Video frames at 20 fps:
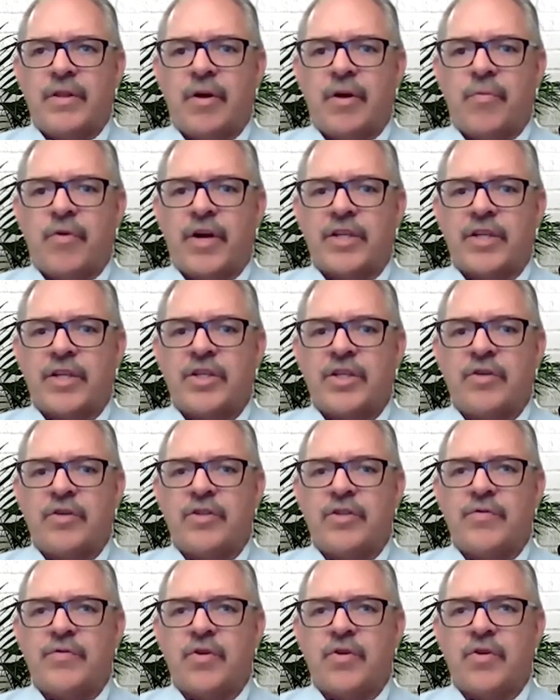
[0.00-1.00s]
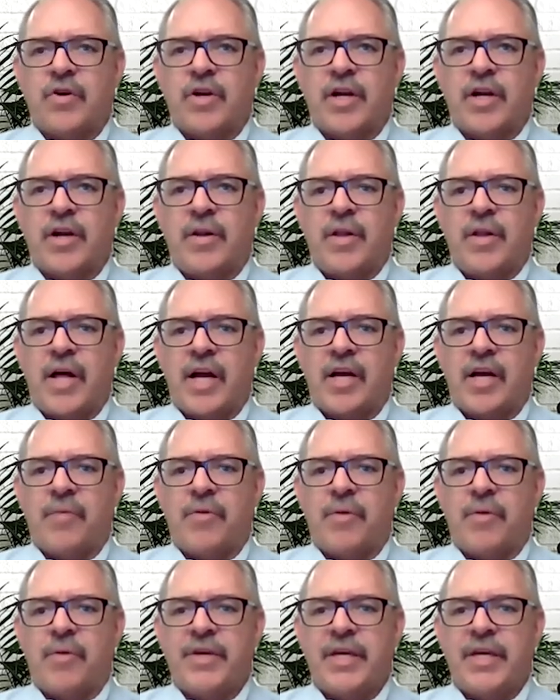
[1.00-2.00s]
our prosecutors have gone on a lock
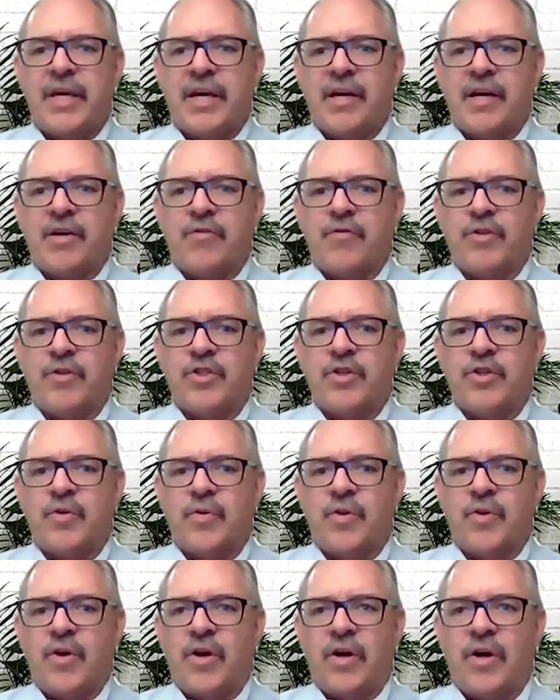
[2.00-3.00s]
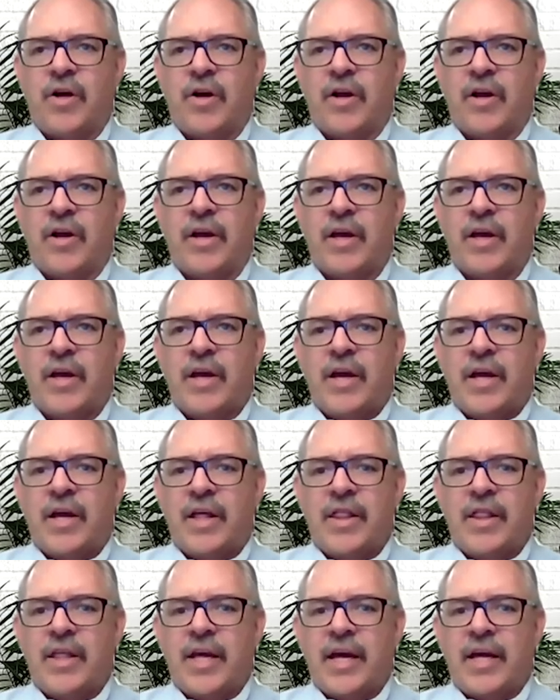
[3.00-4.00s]
them up kick for so long
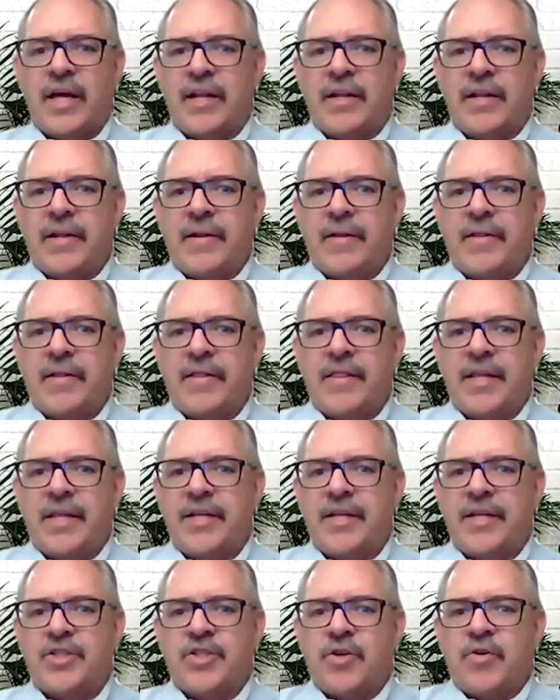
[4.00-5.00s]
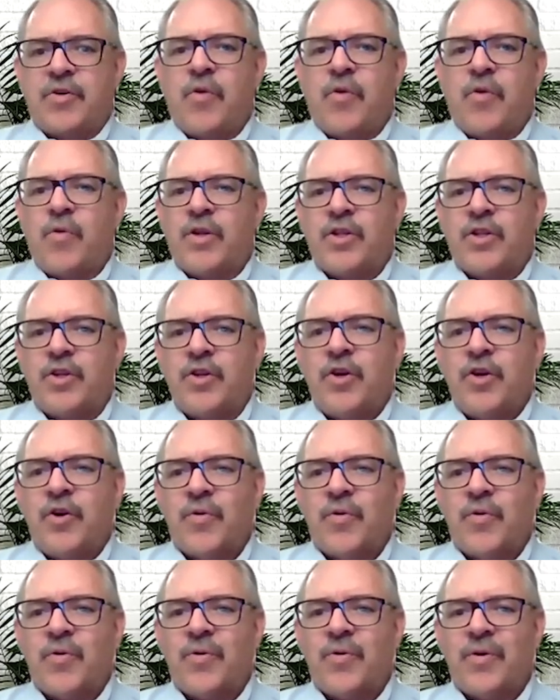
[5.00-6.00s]
that they just don't know what to
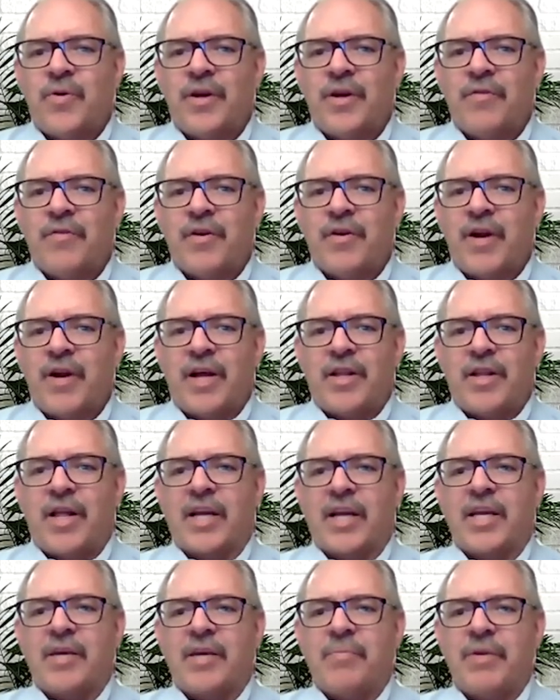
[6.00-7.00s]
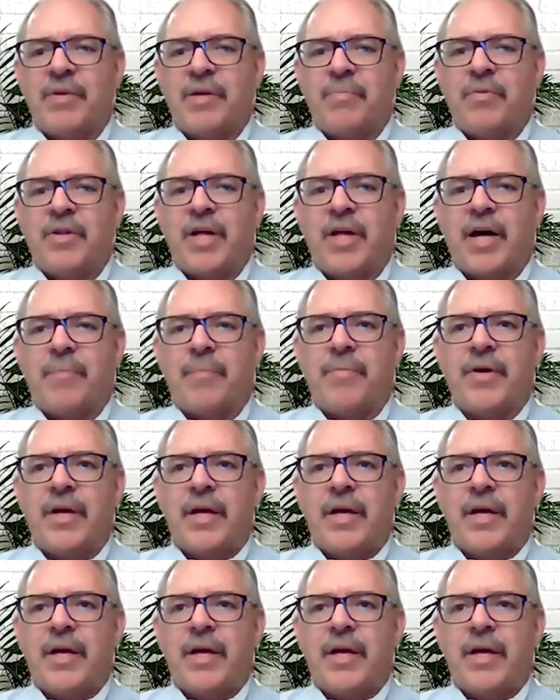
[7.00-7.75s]
do if they're not locking people up.